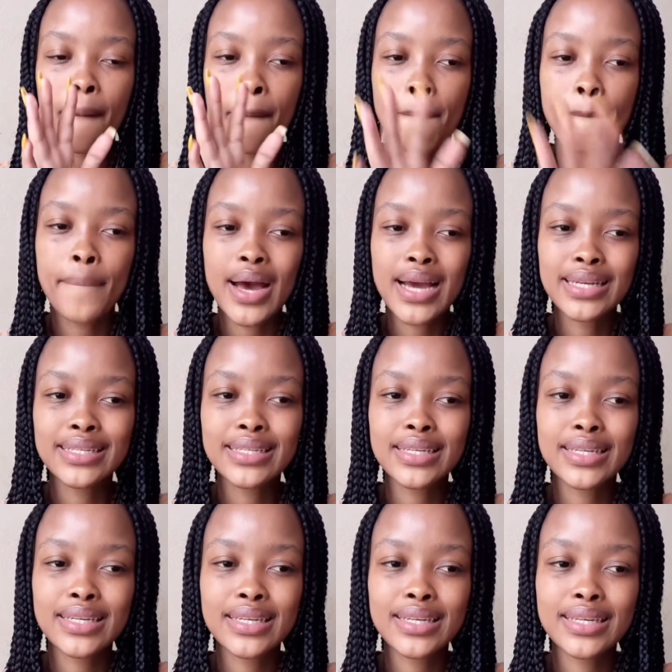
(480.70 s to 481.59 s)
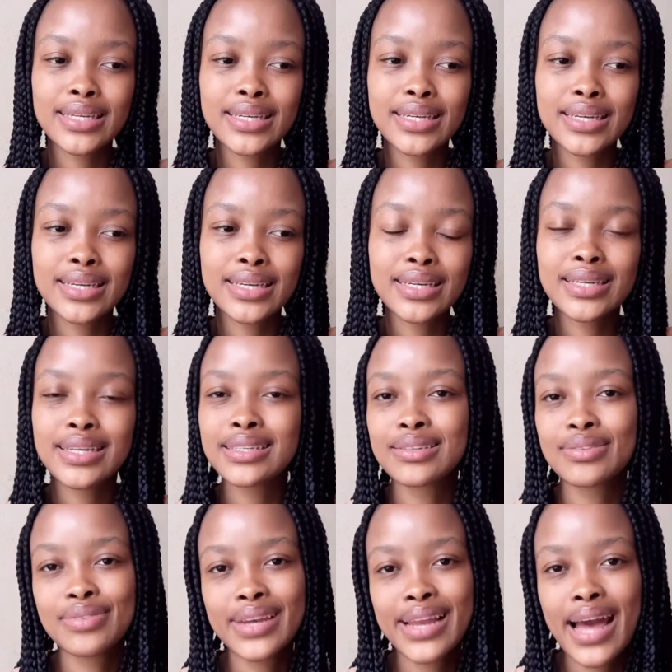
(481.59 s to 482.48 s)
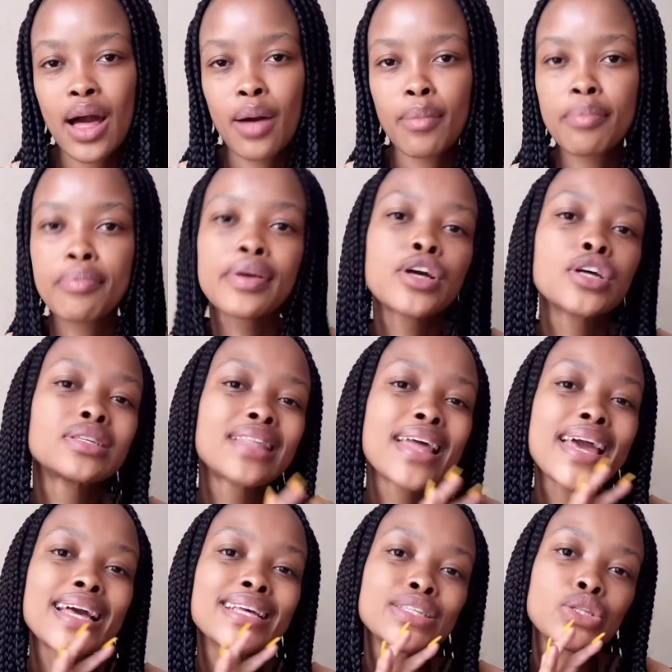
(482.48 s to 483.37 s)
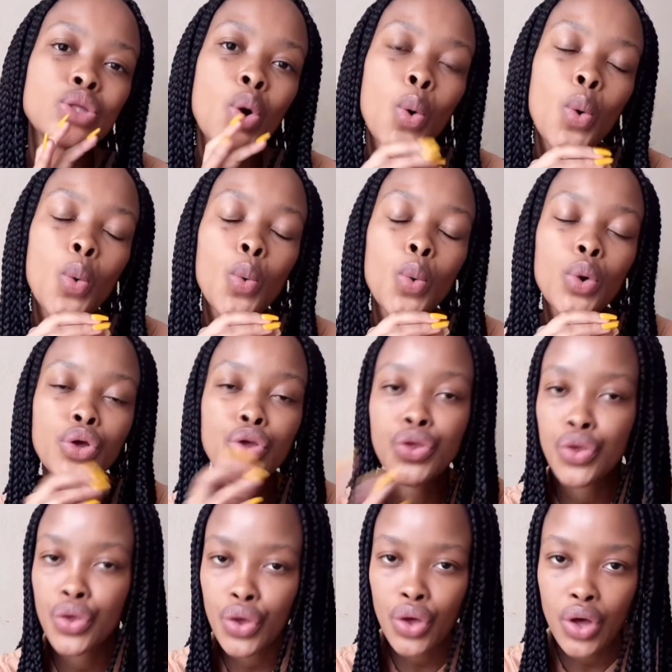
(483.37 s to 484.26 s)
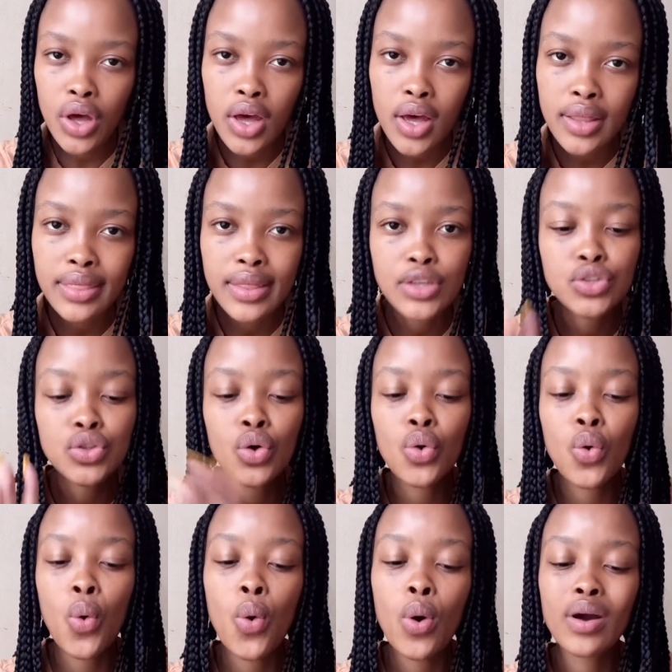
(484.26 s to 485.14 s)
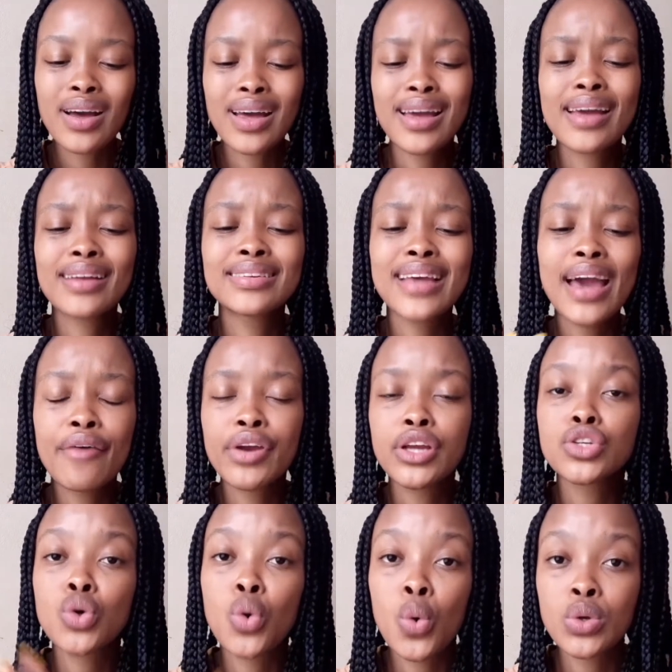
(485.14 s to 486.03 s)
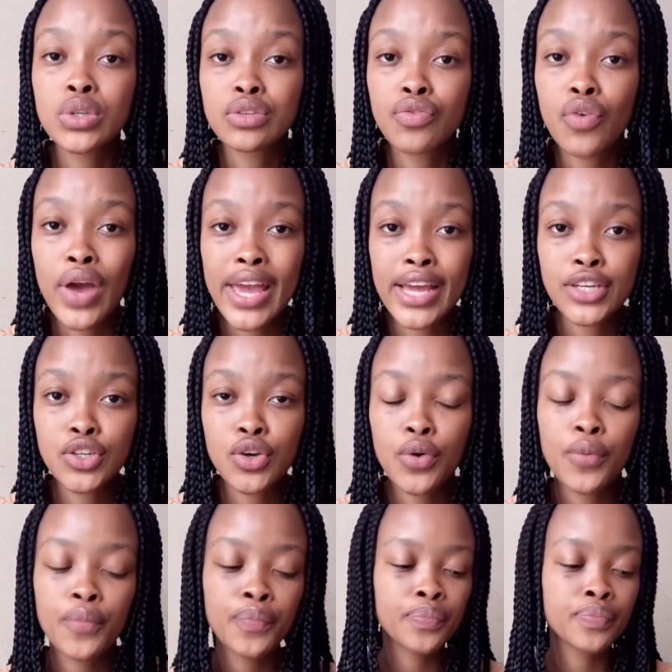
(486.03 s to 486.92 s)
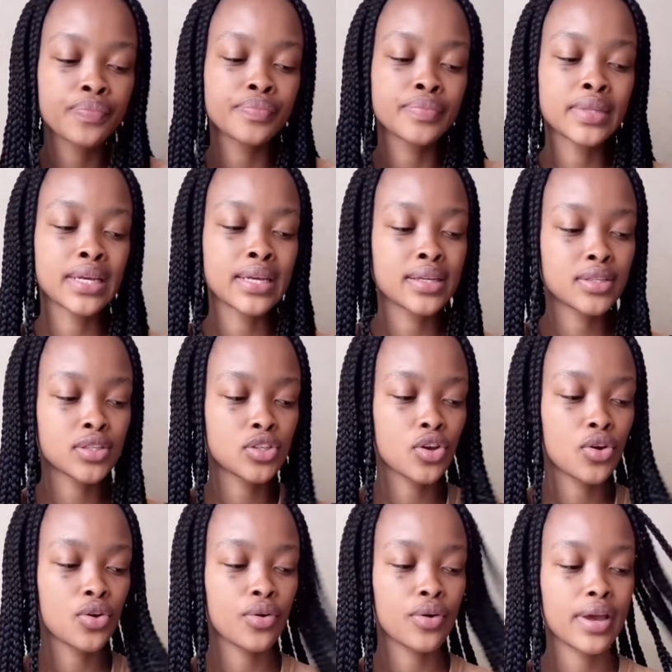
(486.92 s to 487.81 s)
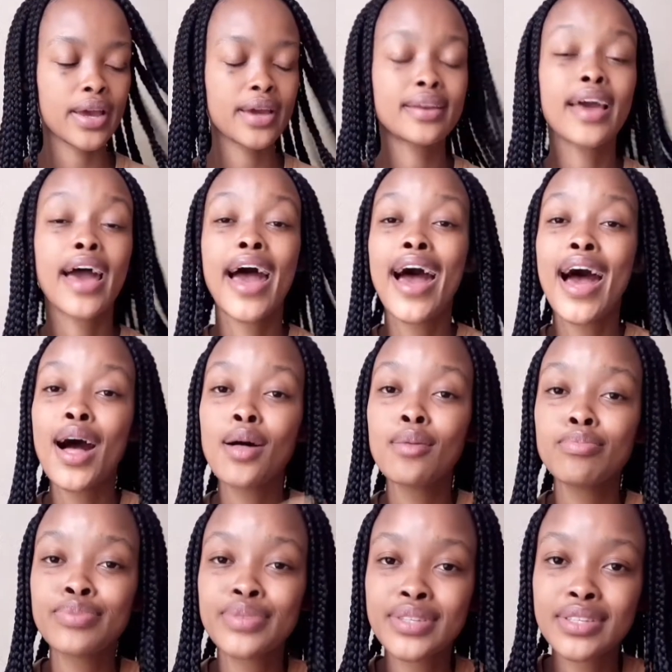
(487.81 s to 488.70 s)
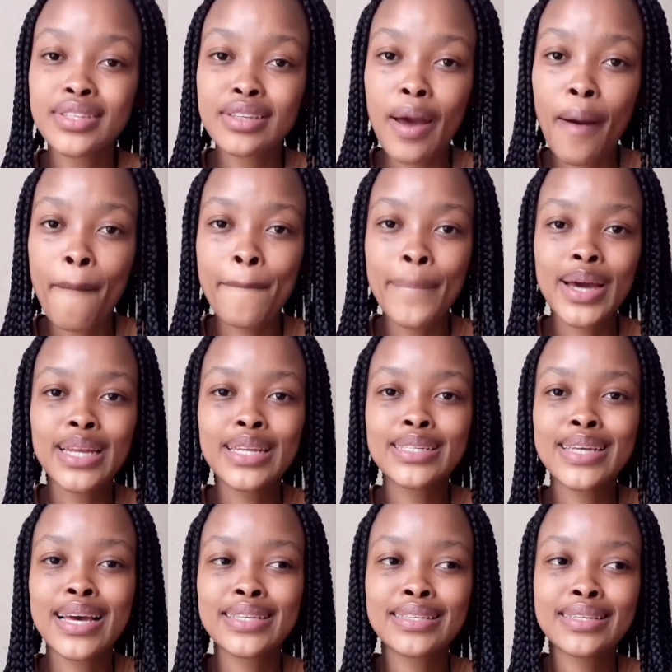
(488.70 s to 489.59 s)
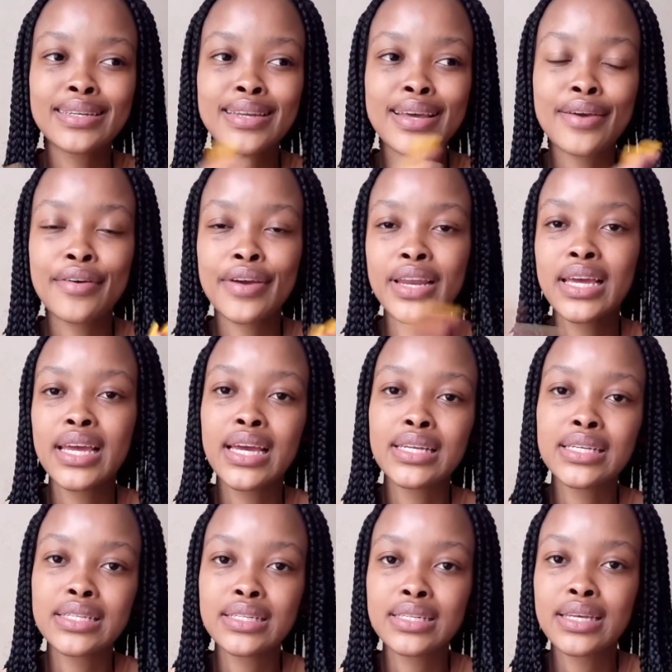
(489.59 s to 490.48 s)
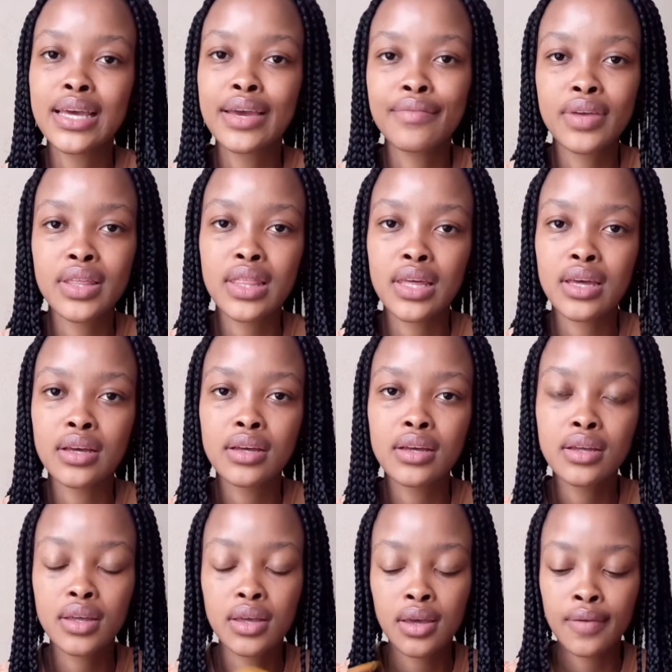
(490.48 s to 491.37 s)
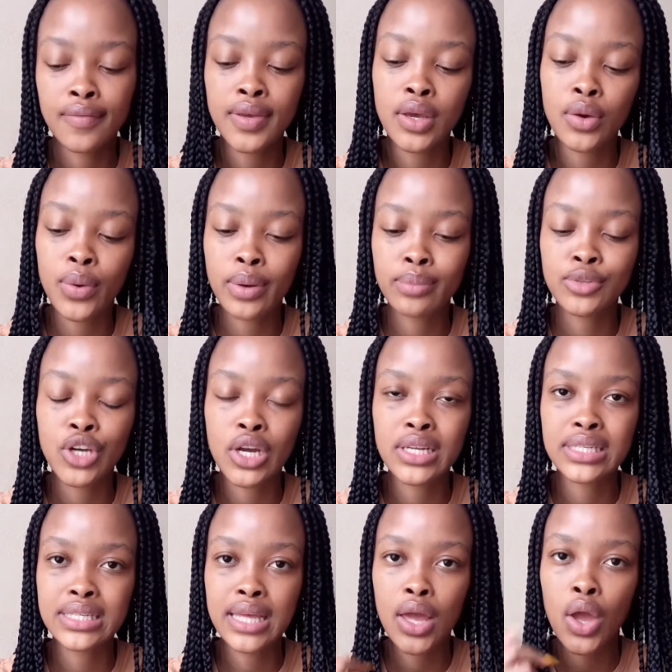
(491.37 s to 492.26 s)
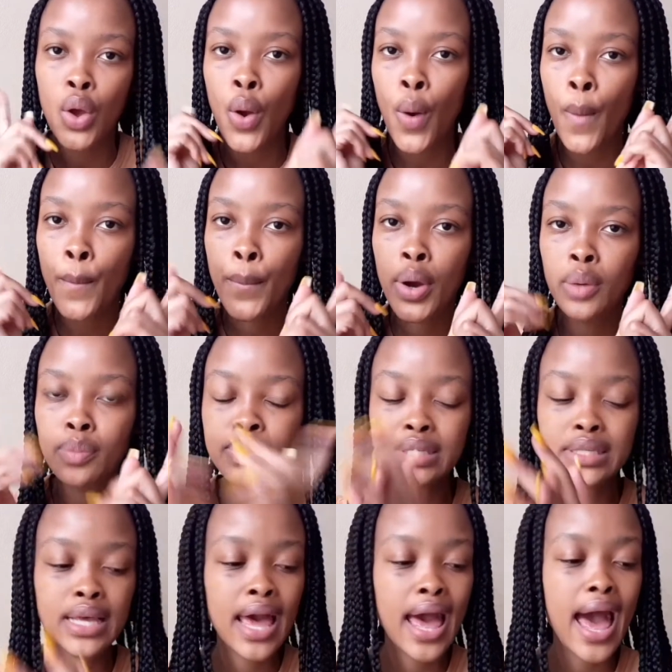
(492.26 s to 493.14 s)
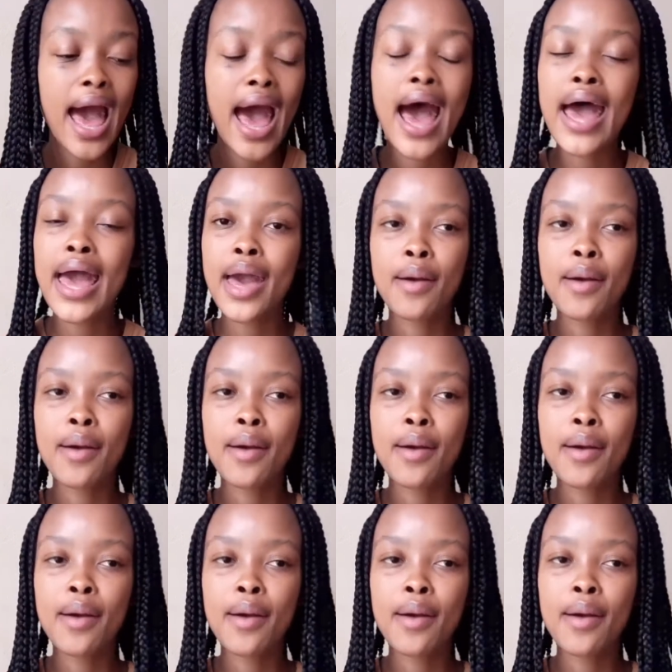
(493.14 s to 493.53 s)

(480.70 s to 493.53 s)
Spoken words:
but it doesn't really help because there is no cure. There's no direct cause for endo. So it helps, but it doesn't eradicate everything, if you get what I'm trying to say. Oops. I